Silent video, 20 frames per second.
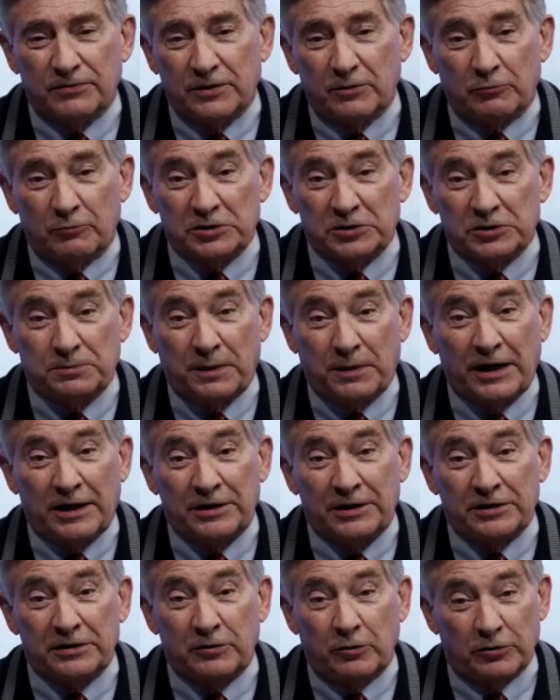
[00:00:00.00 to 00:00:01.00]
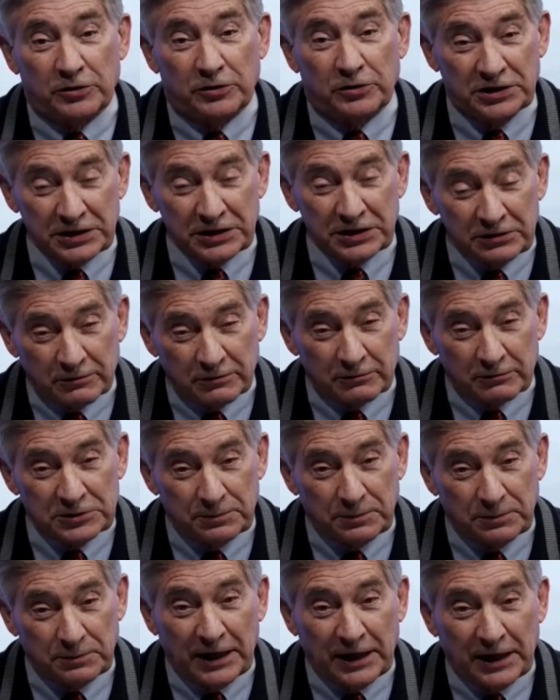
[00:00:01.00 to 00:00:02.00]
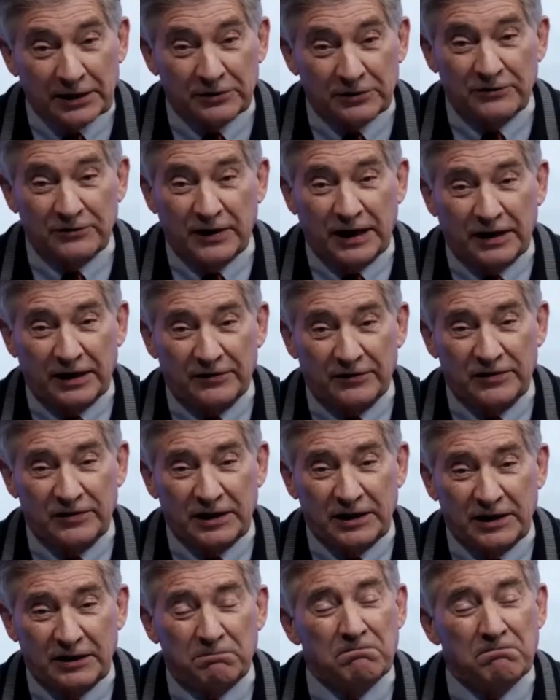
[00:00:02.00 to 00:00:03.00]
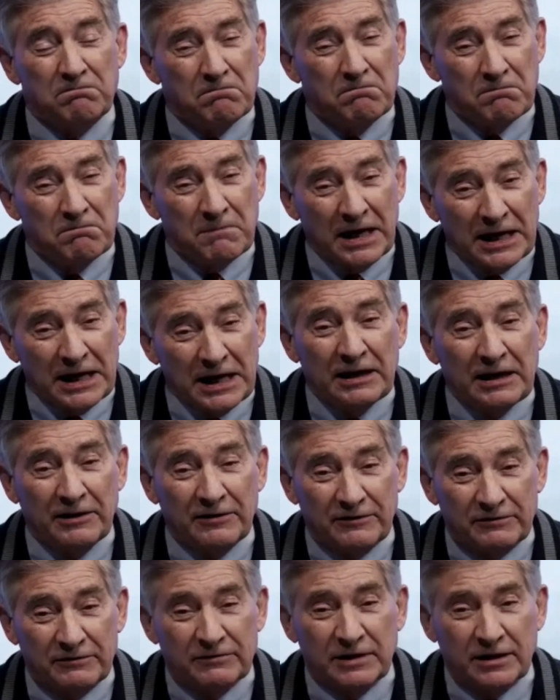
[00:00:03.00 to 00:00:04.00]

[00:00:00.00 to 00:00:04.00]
responded or didn't respond to vaccine may have